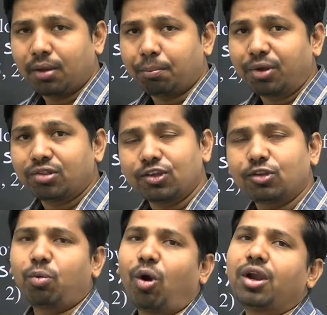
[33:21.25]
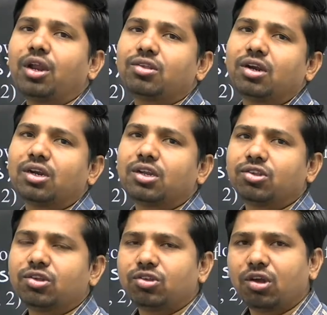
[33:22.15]
means this point is at a
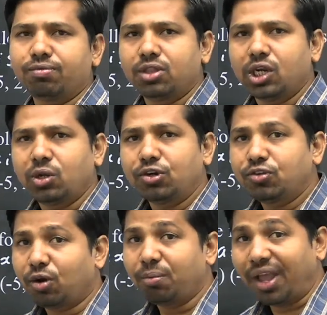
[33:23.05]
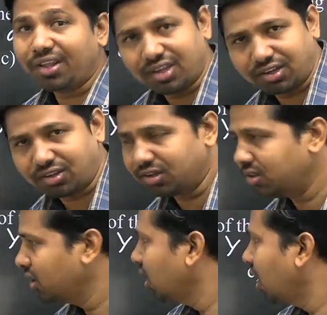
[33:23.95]
distance of 3 units from x-axis,